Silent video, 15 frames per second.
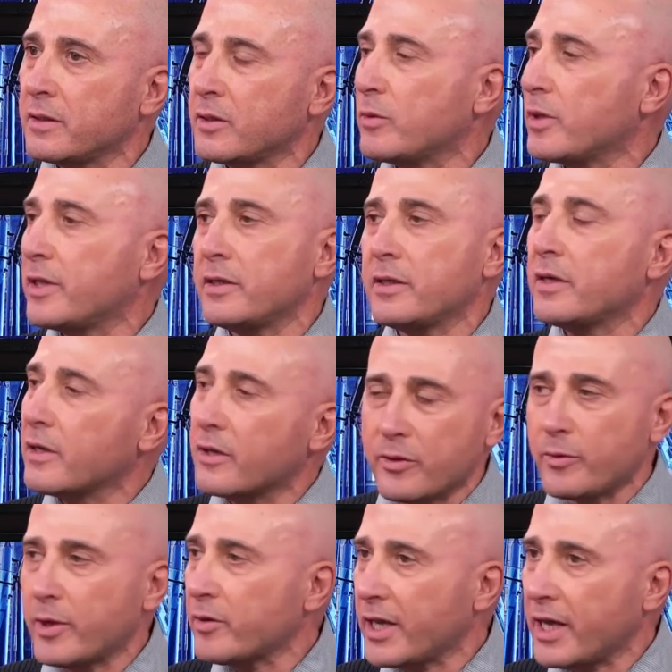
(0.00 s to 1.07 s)
well then
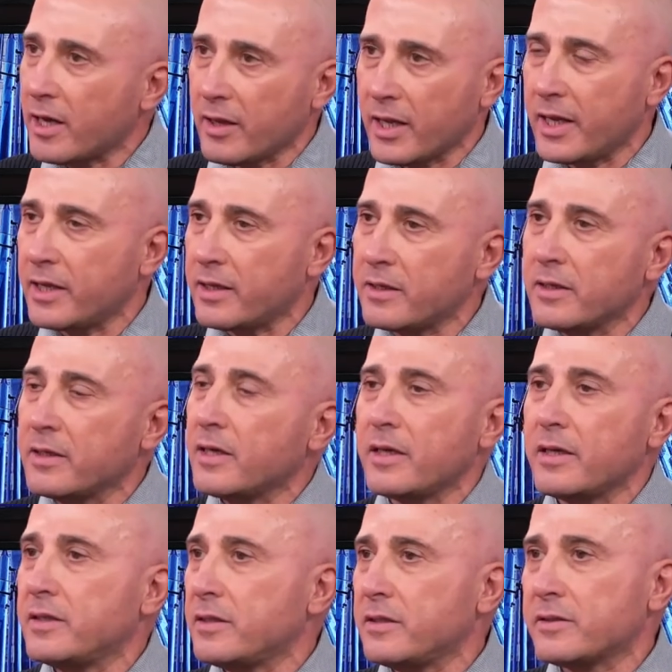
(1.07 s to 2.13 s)
their only outlay
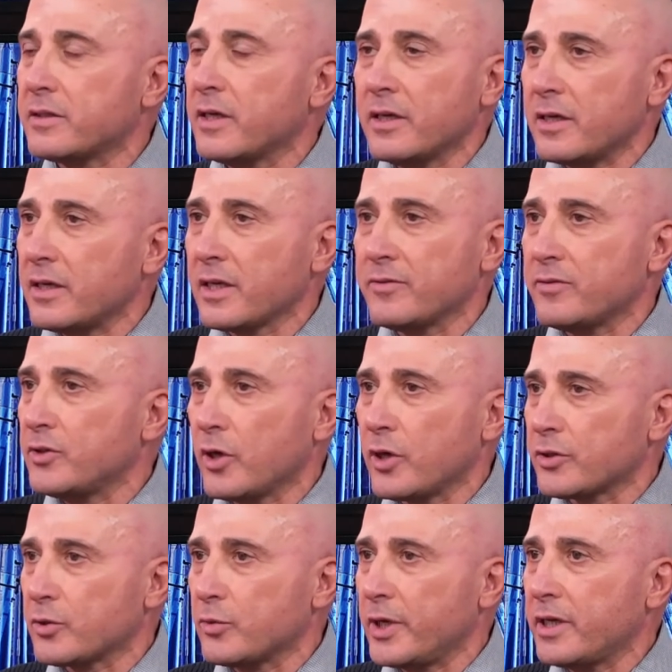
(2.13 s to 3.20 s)
is
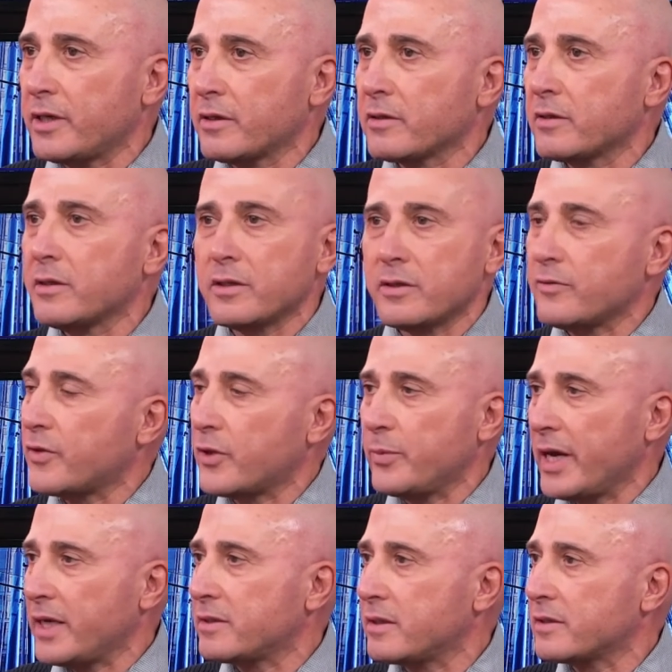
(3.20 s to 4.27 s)
$11 a week for the
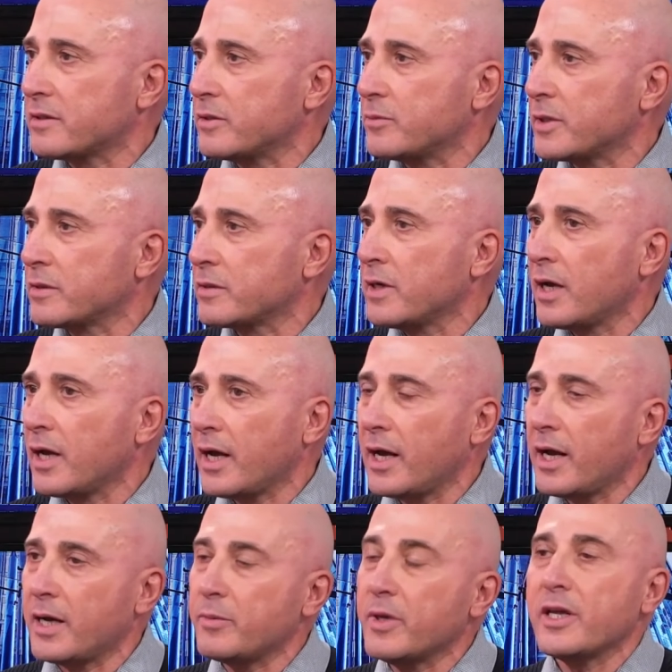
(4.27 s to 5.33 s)
base system.
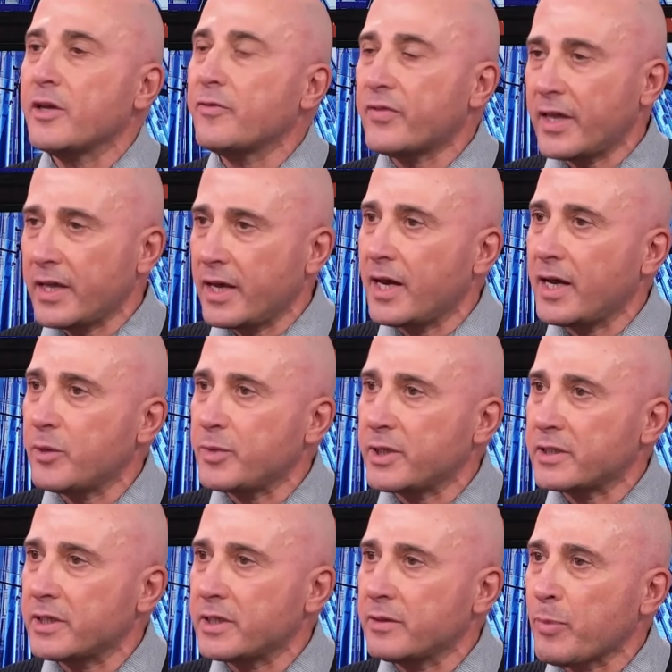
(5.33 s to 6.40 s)
If they are
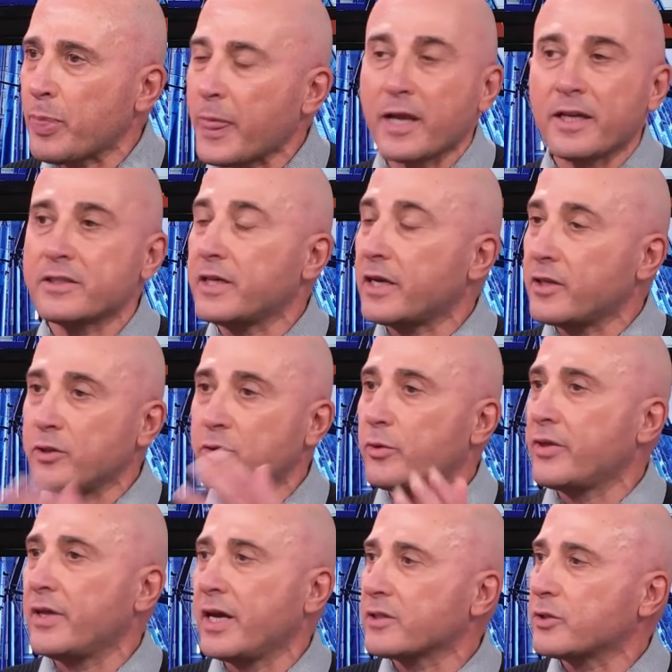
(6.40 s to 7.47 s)
busy, and let's say they do
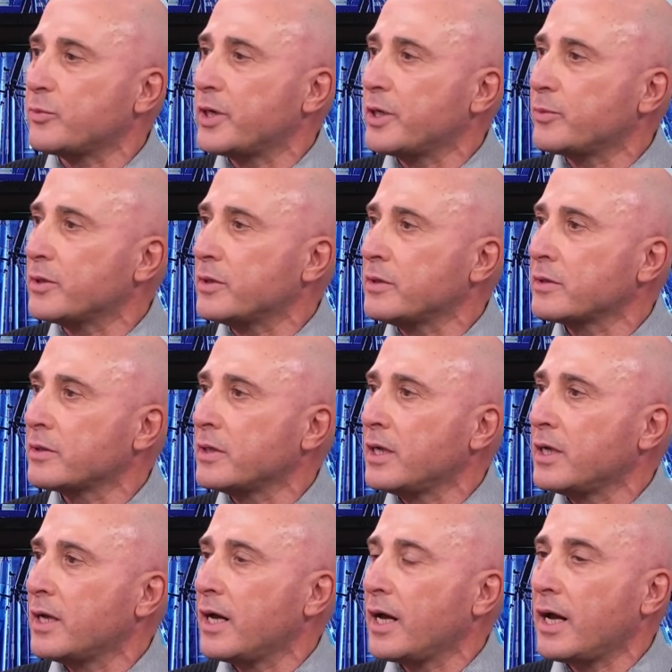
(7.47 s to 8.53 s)
1,000 people,
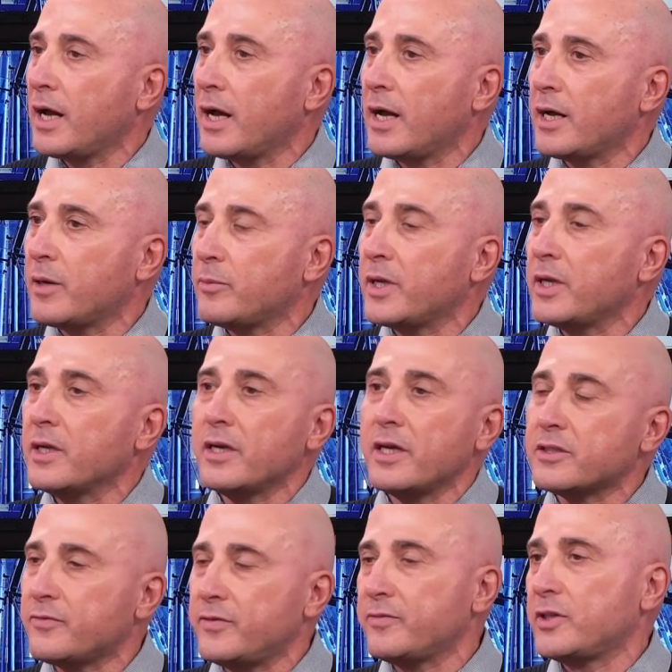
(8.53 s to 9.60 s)

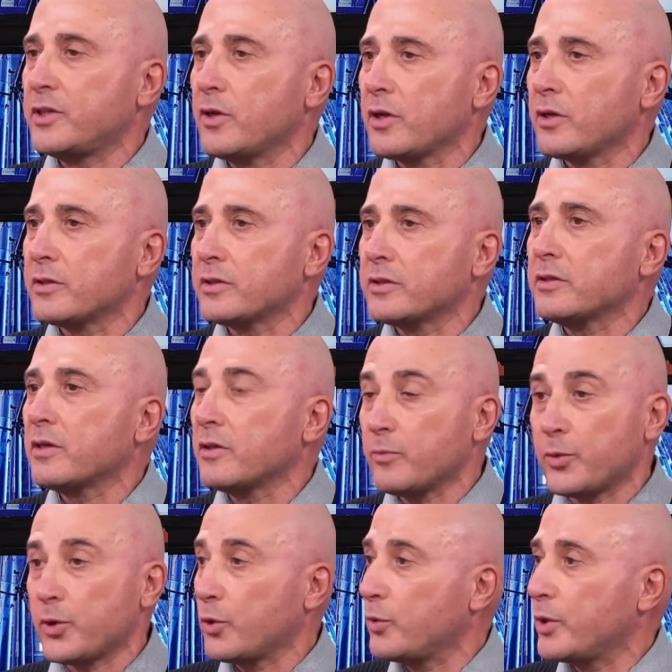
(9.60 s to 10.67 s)
it's $50
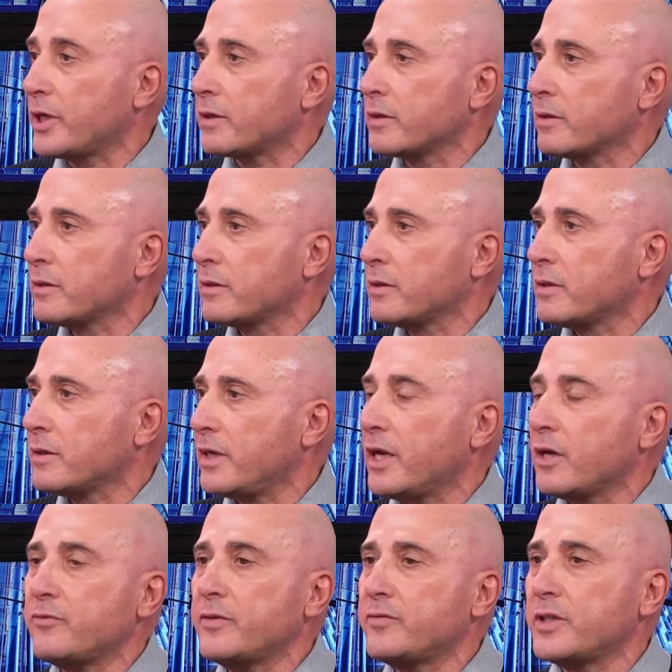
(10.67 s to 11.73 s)
per week.
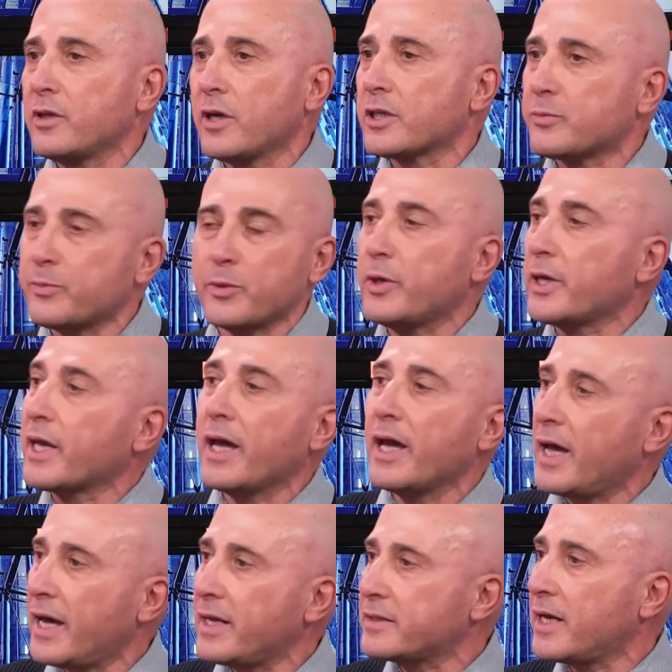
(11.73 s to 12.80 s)
Now, $50 per week
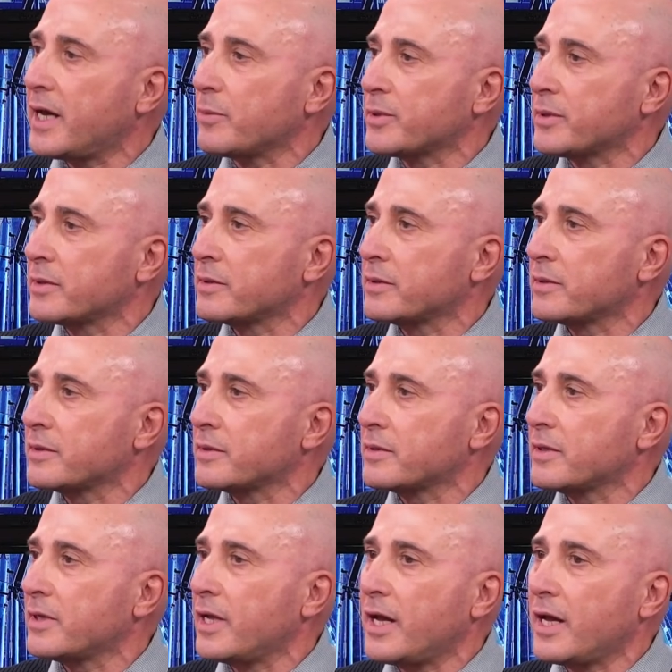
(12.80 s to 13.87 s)
adds up.
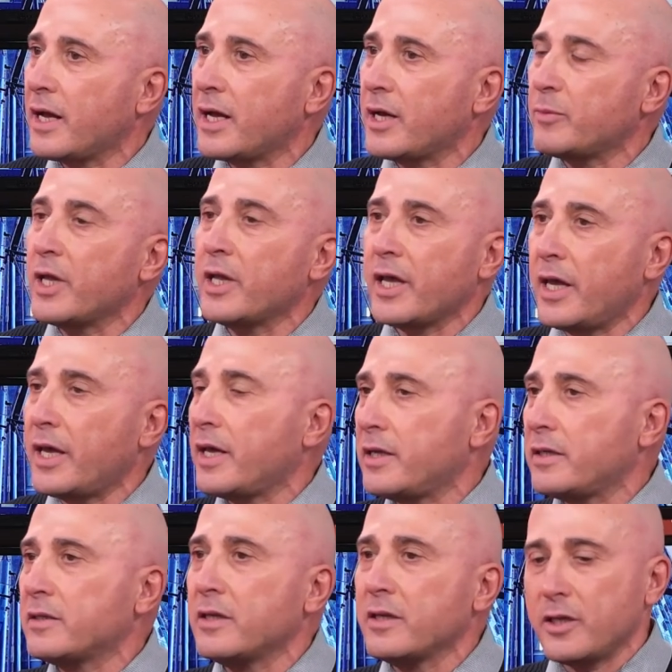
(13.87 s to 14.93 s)

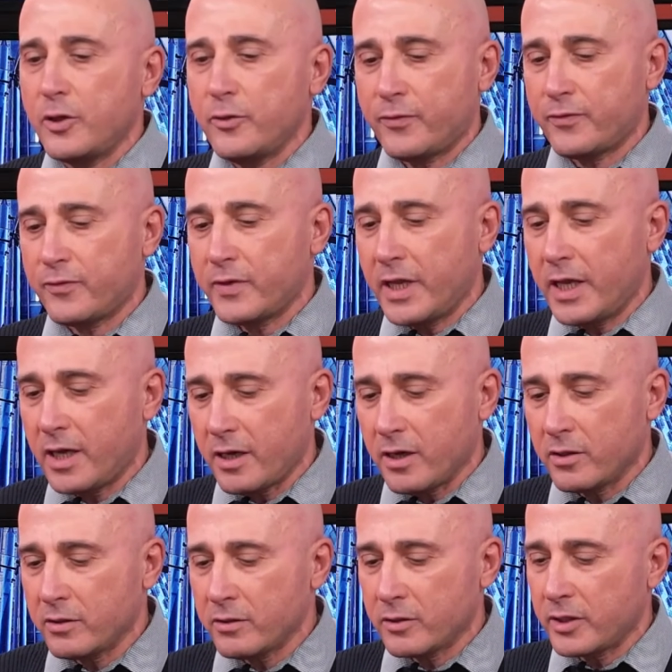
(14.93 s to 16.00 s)
And if
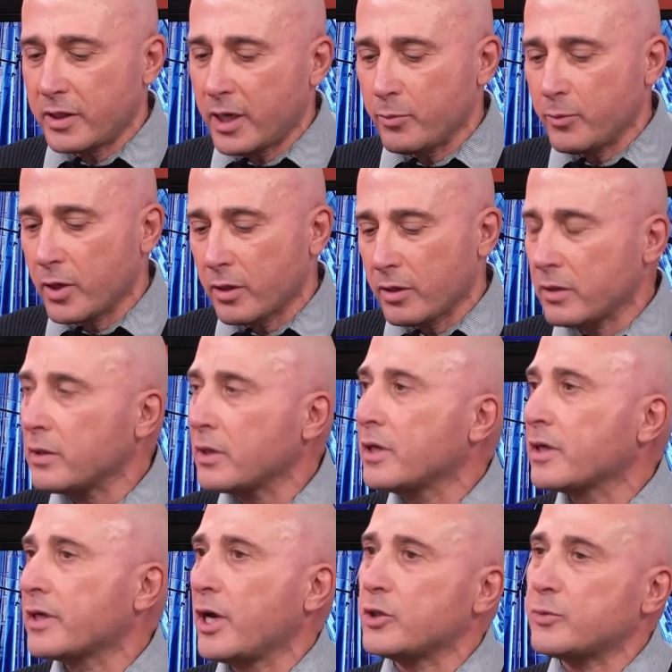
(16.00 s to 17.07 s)
now our model
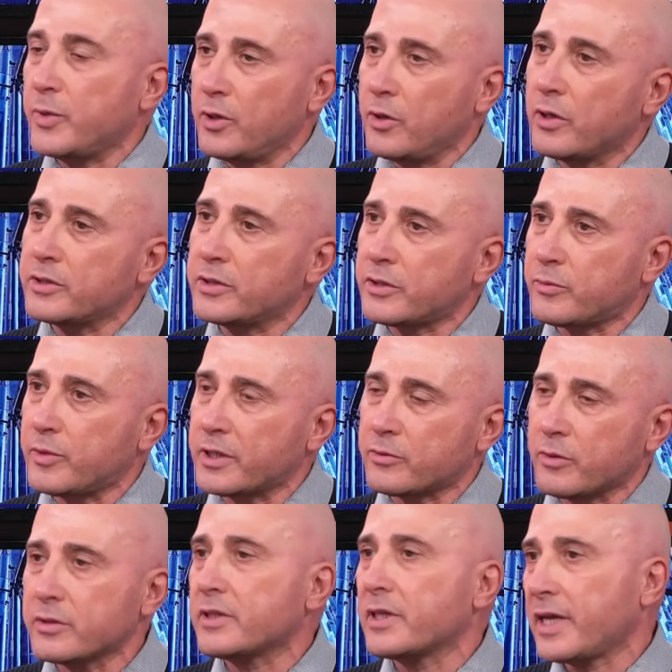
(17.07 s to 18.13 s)
goes beyond just
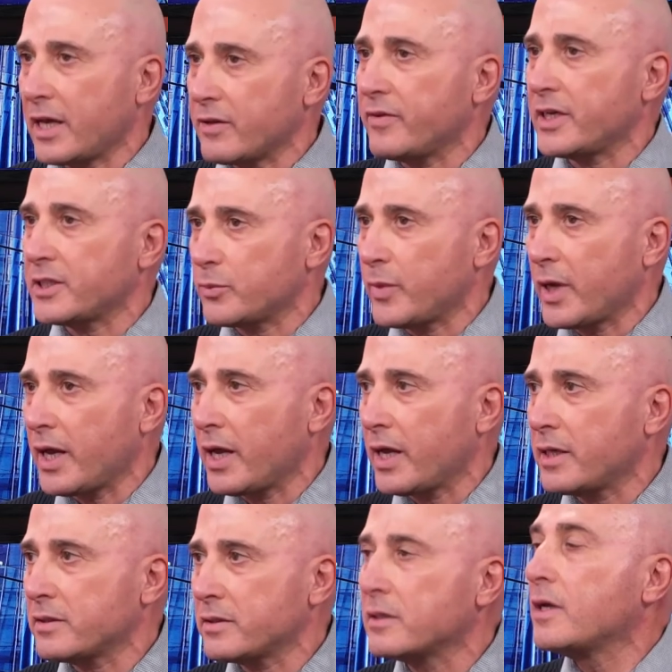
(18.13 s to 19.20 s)
restaurants to cafes and
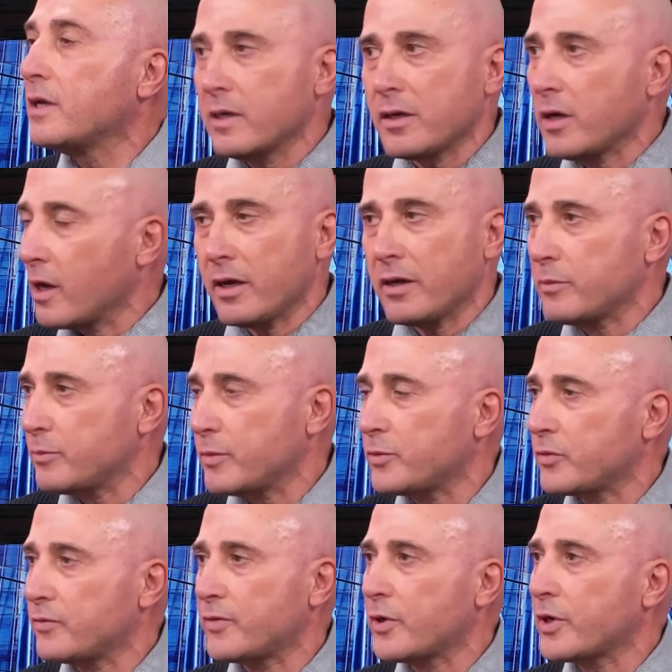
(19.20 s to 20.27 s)
bars,
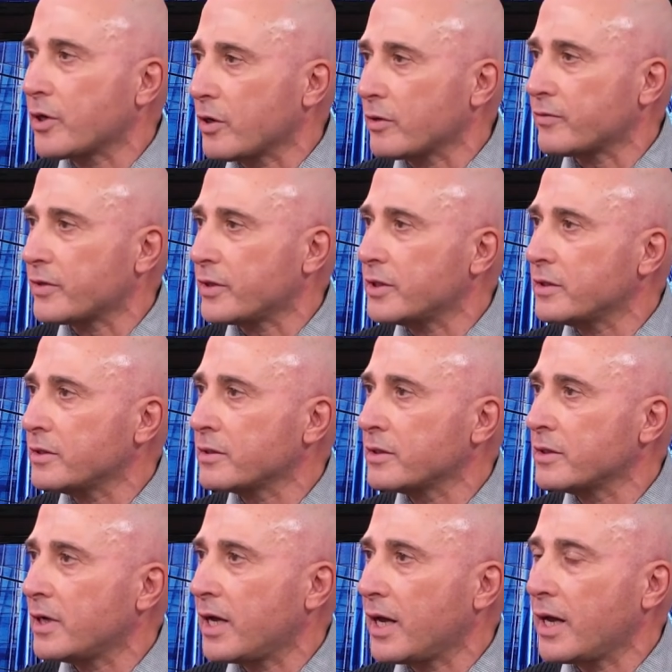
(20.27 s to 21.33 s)
I'm very confident
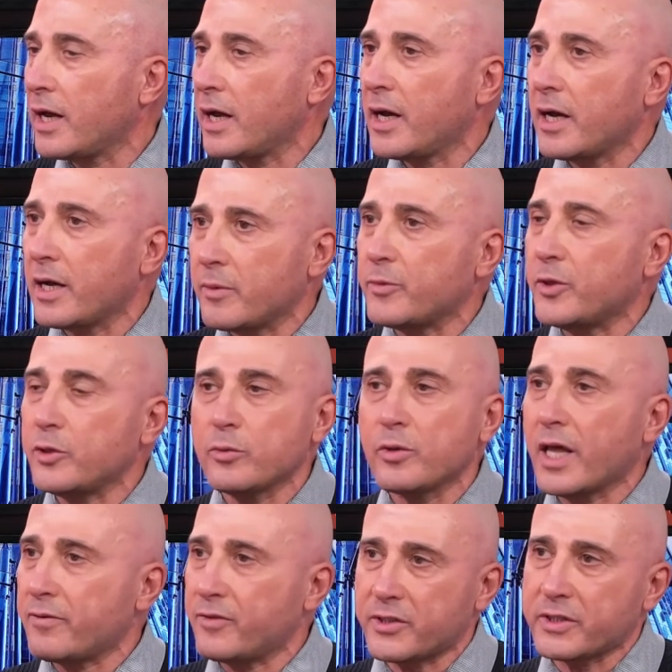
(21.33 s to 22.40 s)
that you will
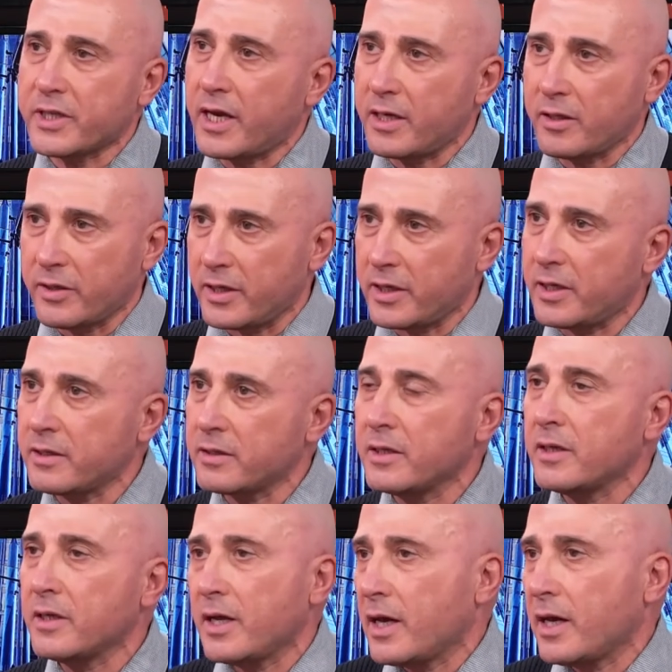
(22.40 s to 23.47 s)
have the scale there
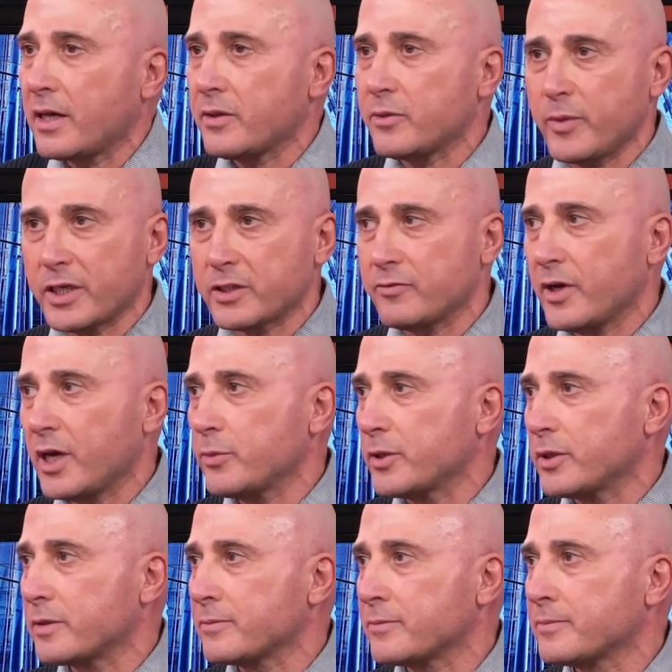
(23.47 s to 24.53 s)
that makes it
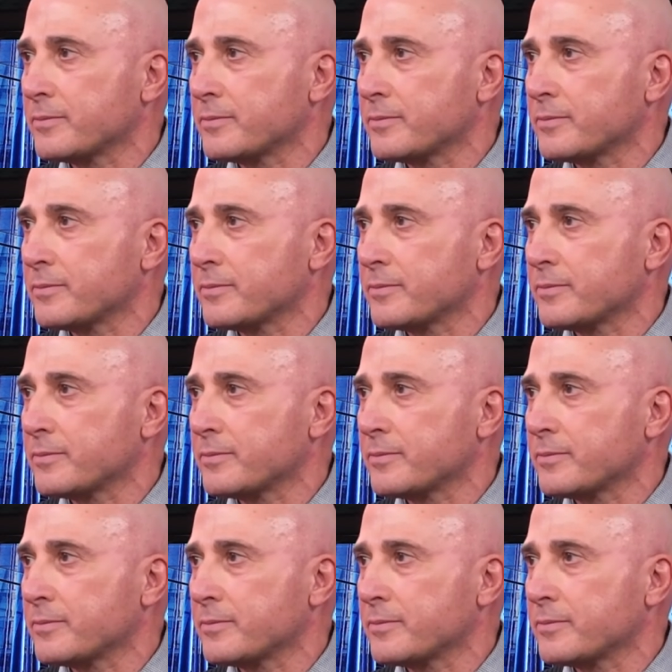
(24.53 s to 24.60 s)
viable.